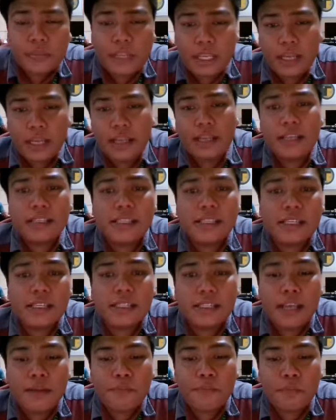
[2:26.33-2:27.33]
Next
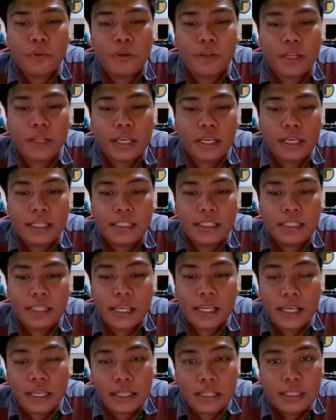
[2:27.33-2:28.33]
example is
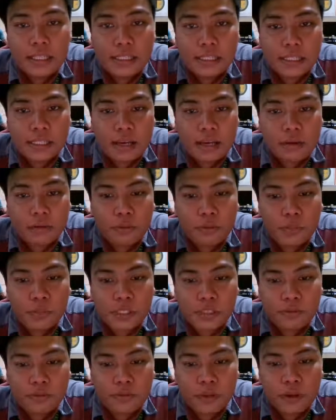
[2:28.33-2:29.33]
the South
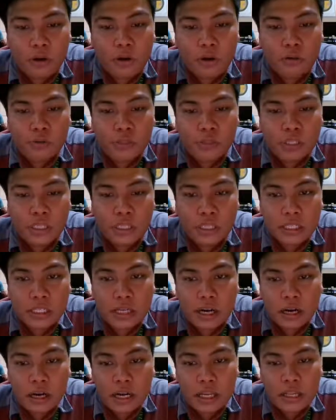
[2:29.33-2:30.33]
Pacific Ocean
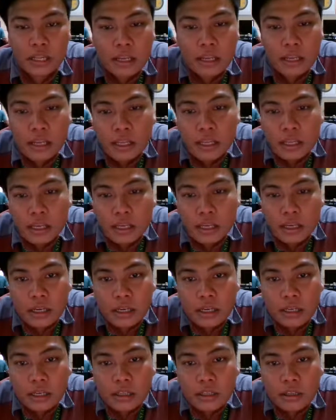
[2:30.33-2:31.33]
current,
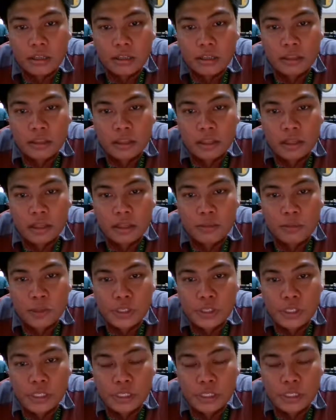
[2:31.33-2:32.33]
the
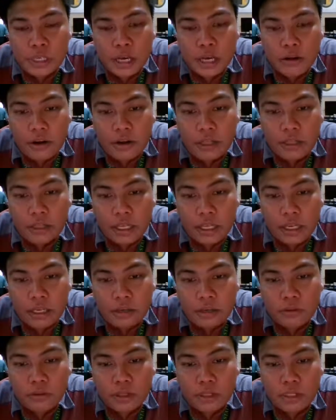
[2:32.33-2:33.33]
Brazil current. Take a
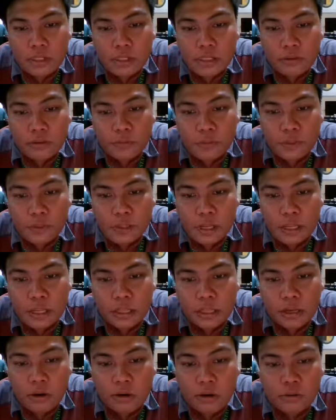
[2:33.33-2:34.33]
look at the South
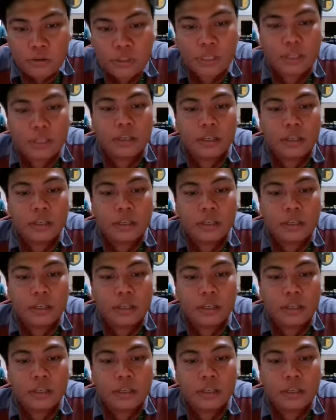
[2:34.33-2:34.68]
Atlantic Ocean.